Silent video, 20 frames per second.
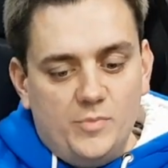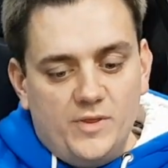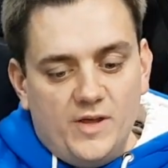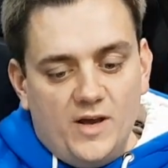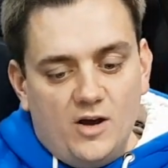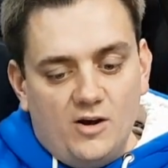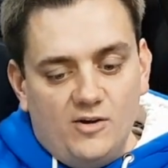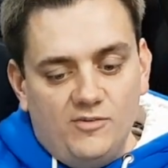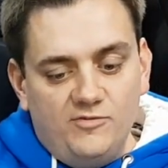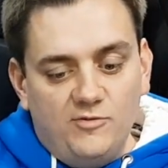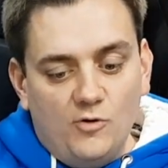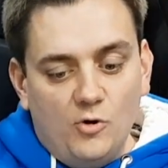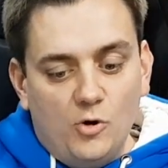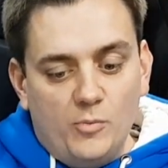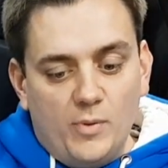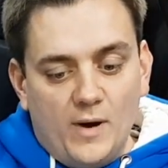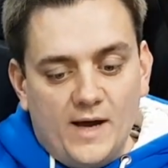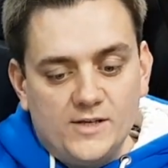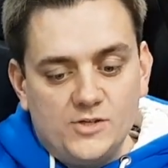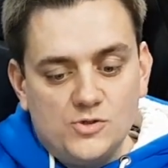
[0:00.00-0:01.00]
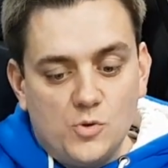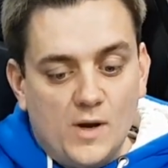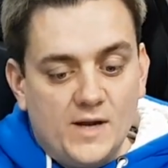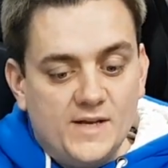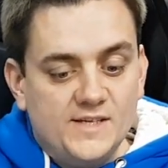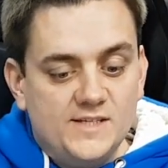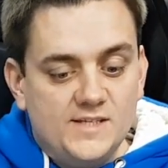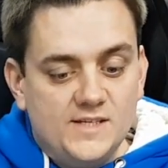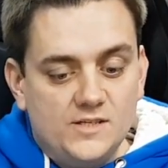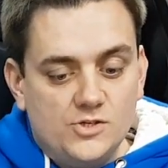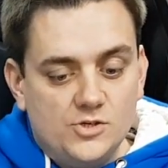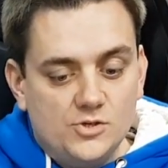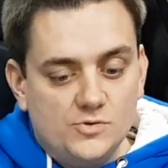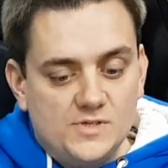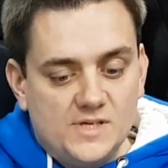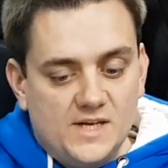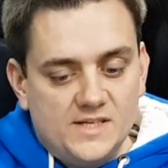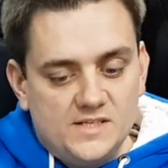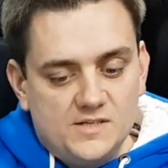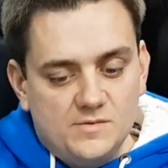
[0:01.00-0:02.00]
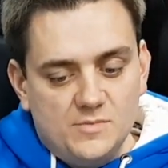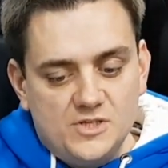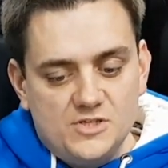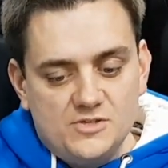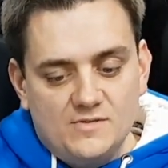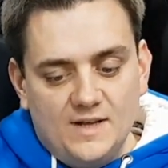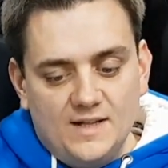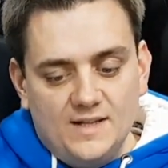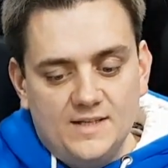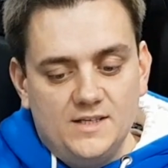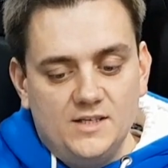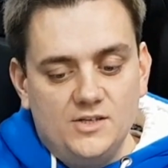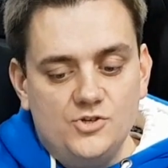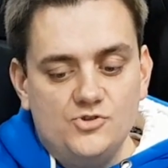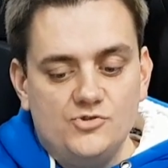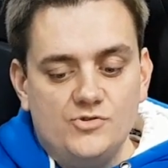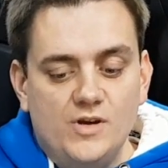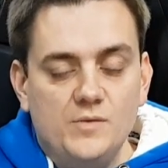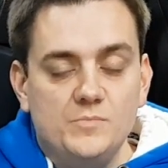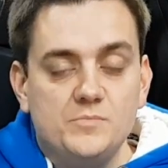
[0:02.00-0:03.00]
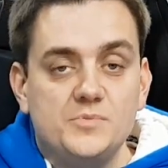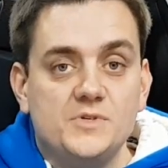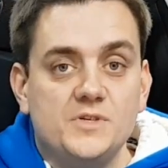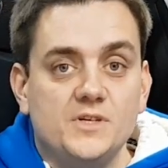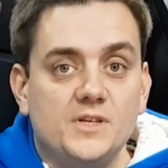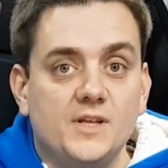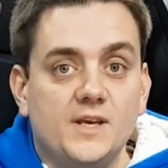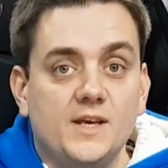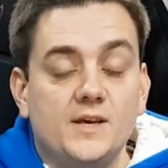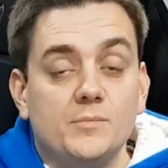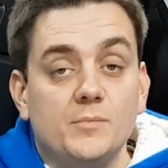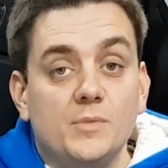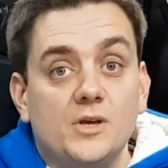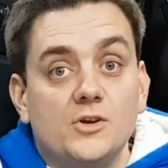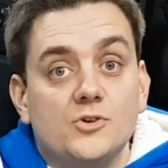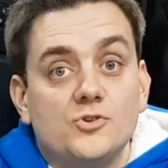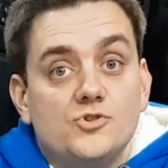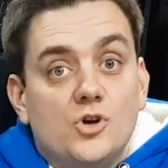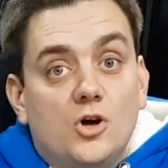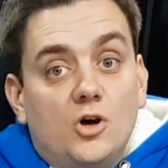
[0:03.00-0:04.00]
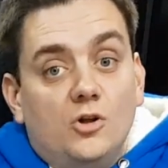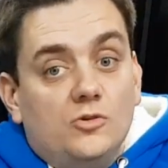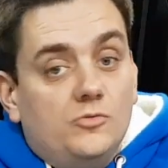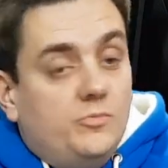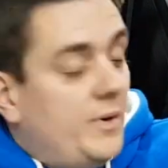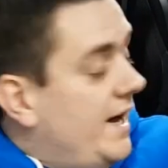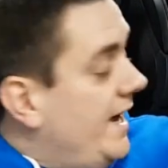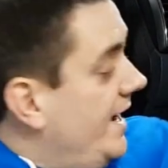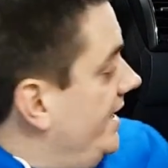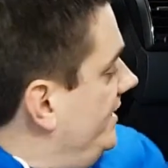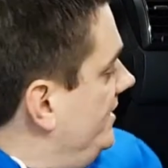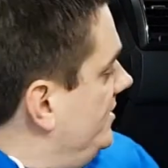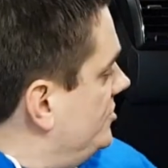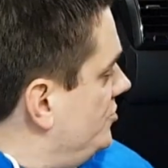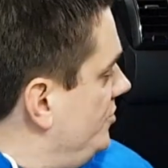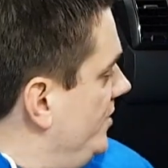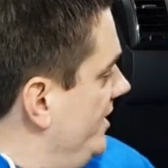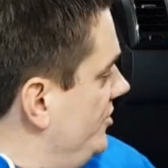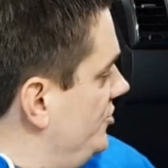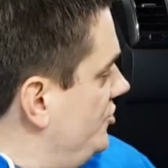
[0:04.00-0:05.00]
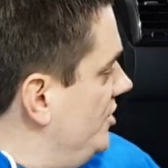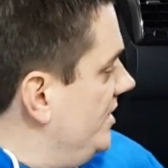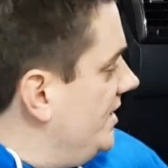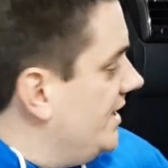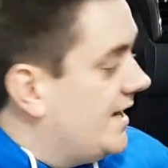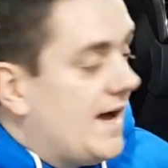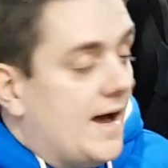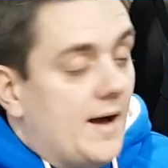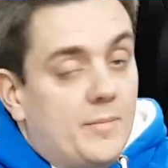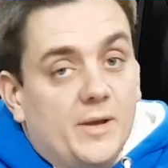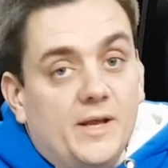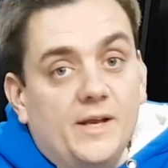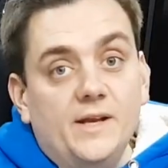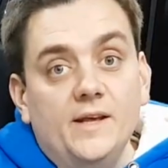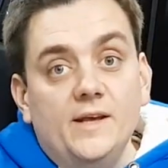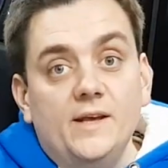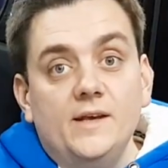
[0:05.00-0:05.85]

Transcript: They are 4x22cm LED strips, and they can be controlled by the switch in the cabin,